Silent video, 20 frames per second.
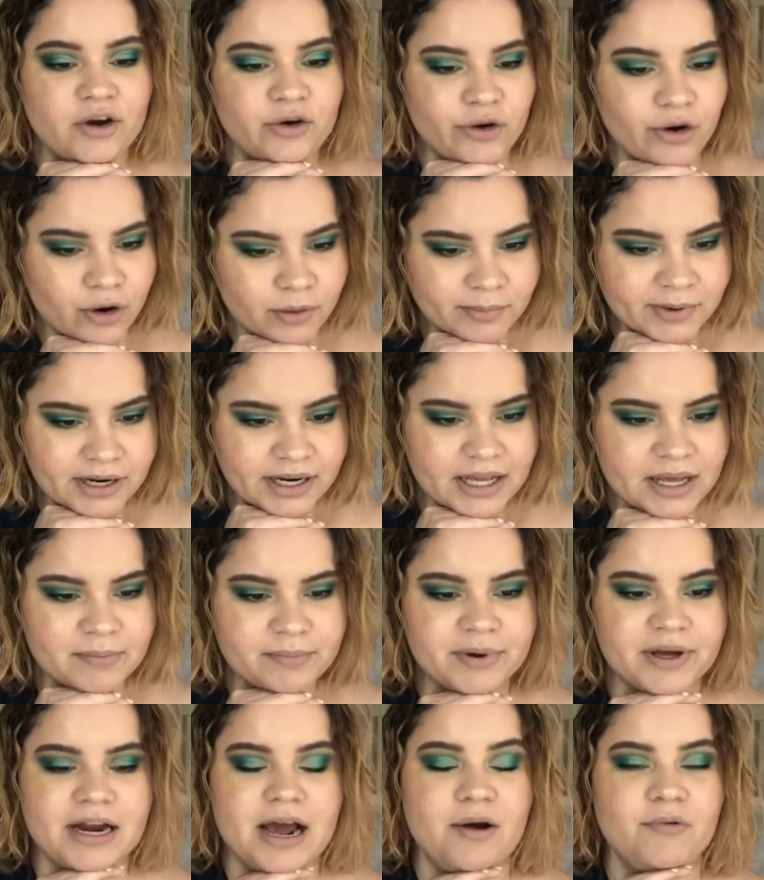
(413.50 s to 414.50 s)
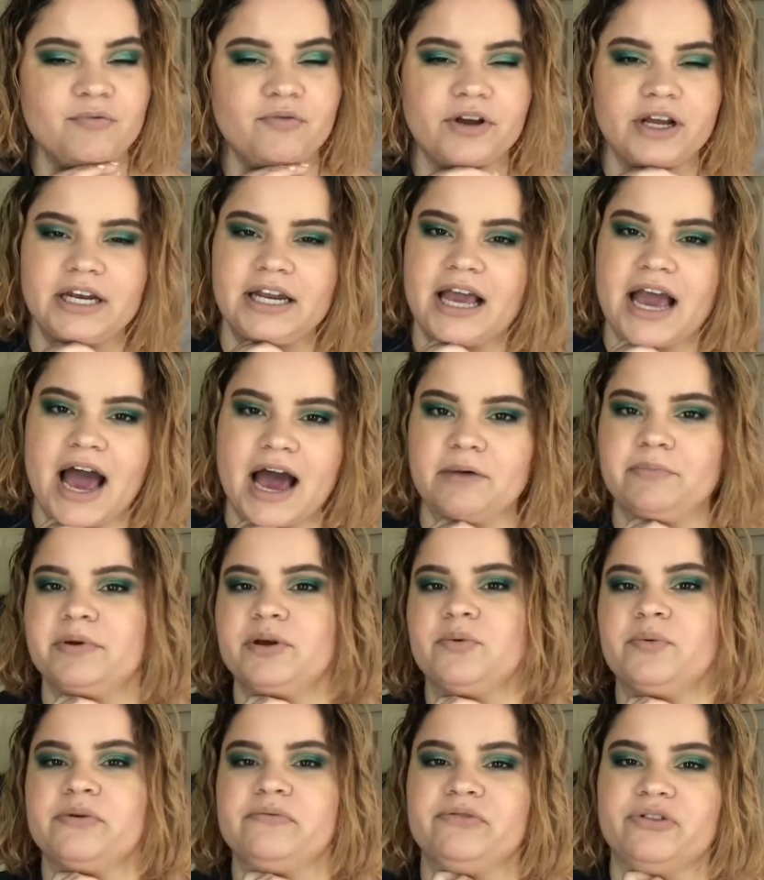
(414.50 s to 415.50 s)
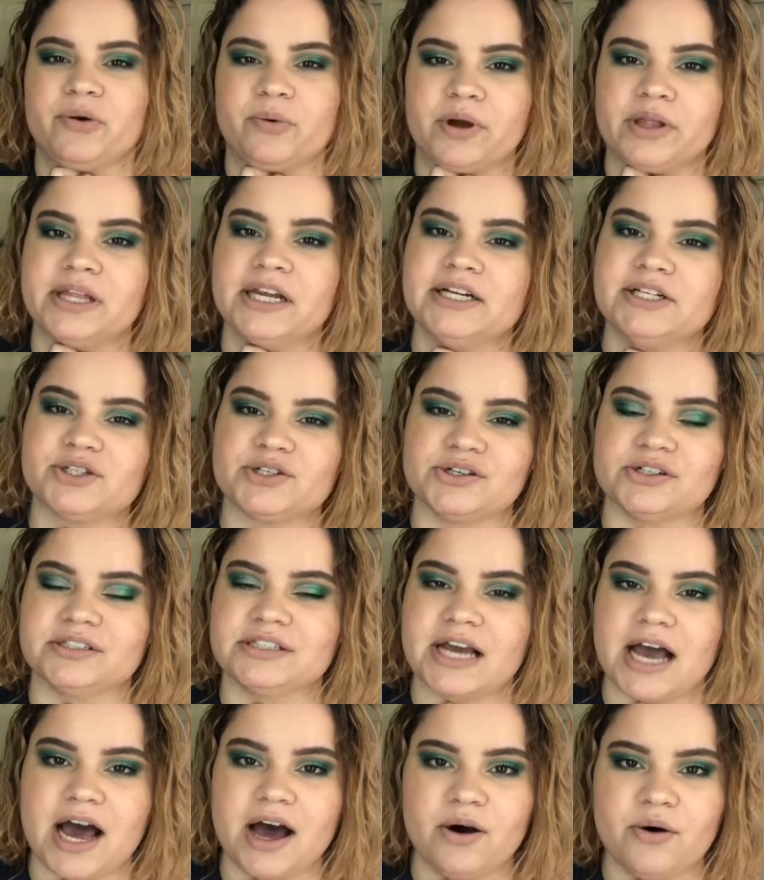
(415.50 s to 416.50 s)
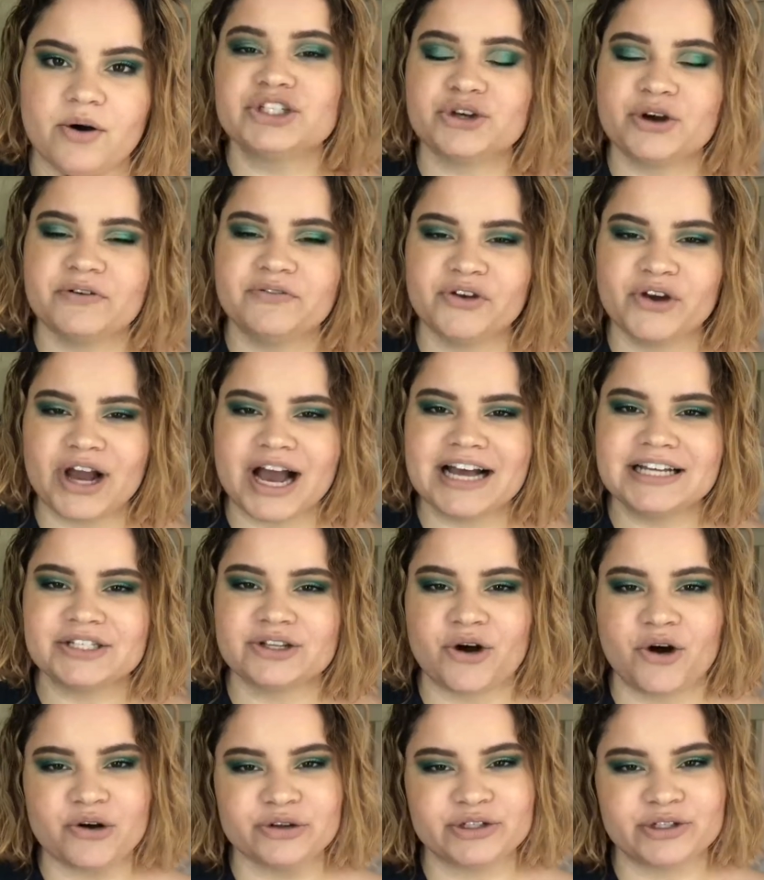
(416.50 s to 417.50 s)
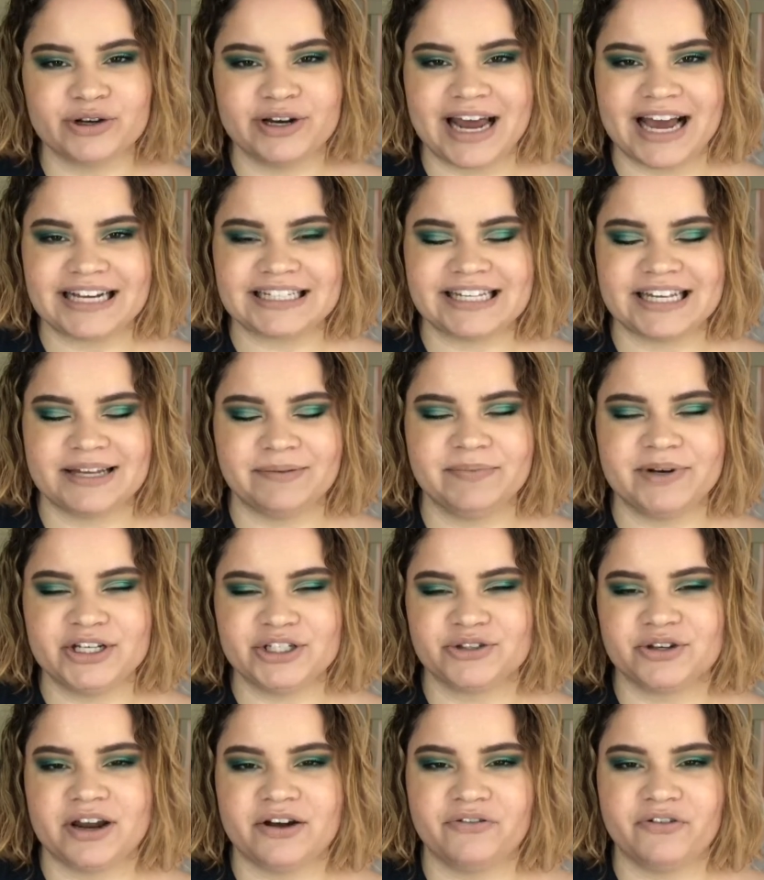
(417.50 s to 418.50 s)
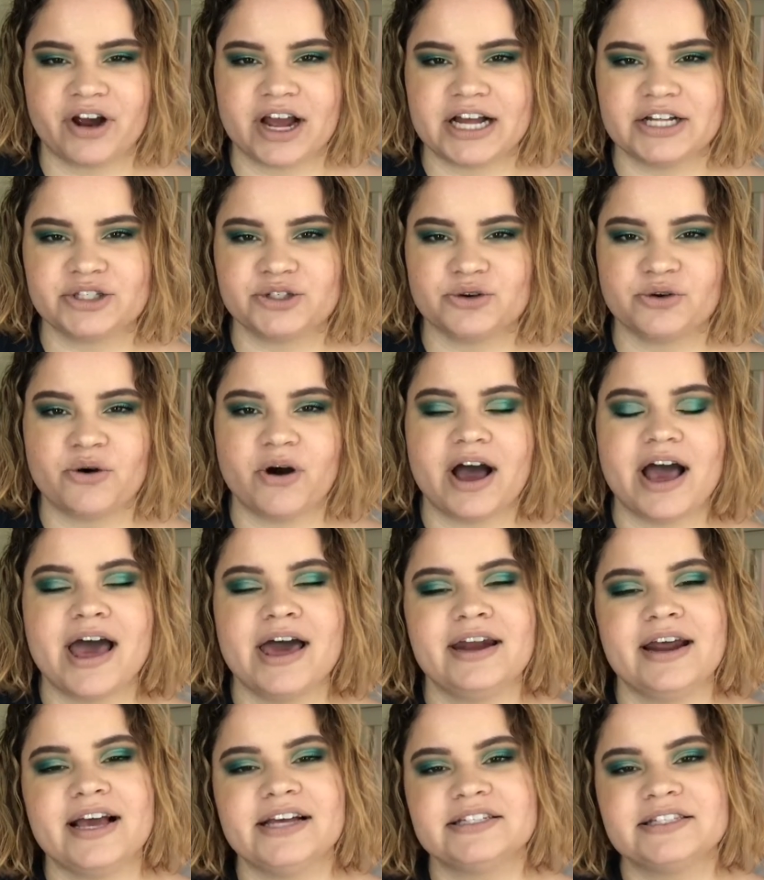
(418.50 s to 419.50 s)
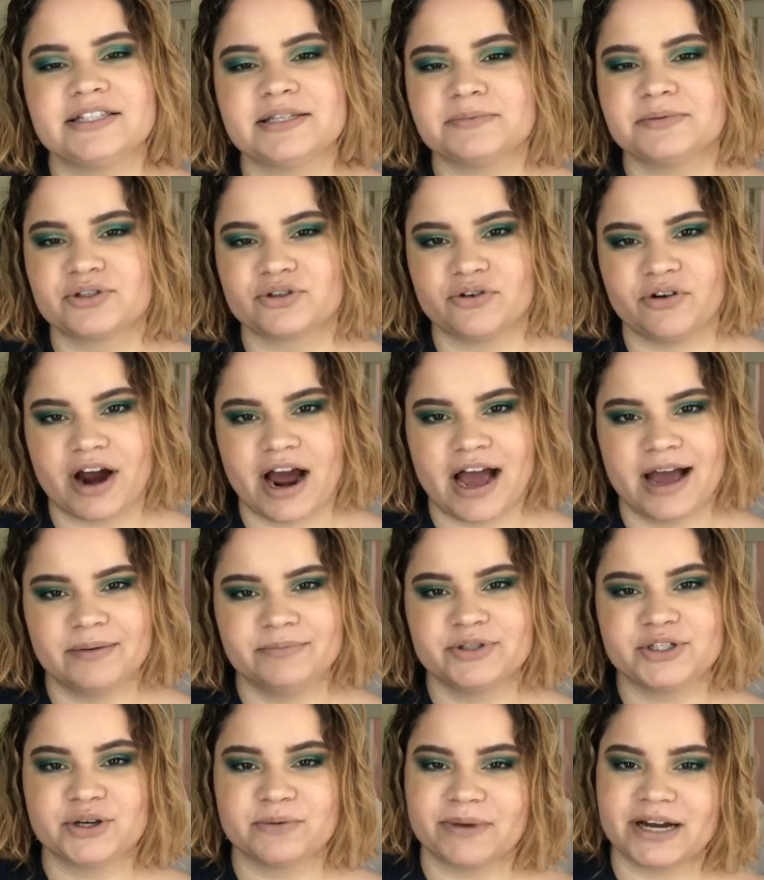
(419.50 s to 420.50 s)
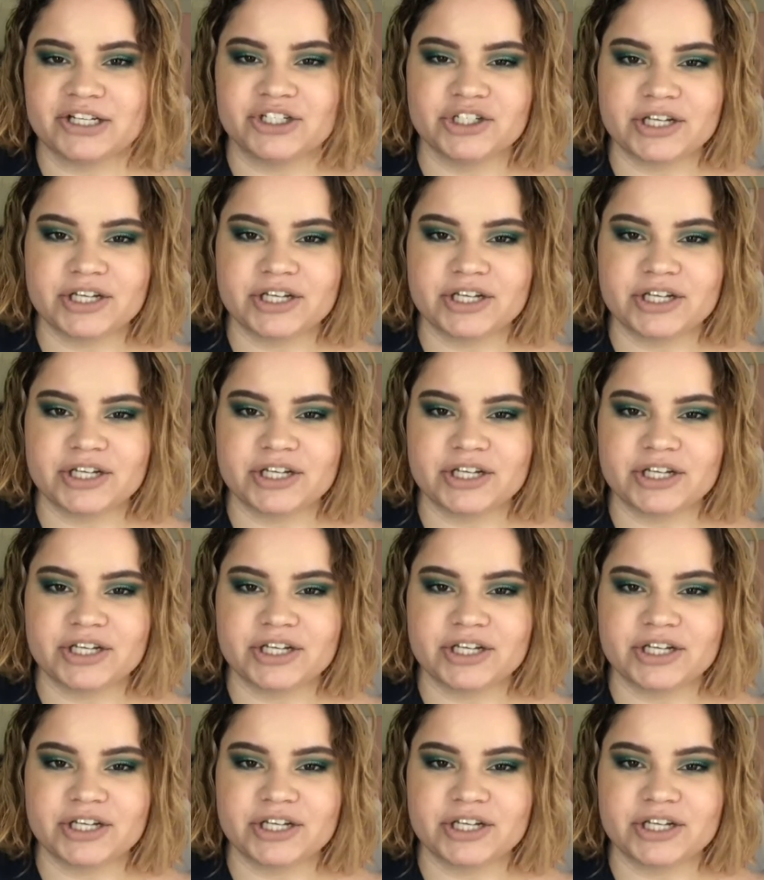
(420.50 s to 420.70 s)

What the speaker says: normally, but I'm really happy with the way that it turned out. So if you guys also liked it, please do not forget to go ahead and subscribe to my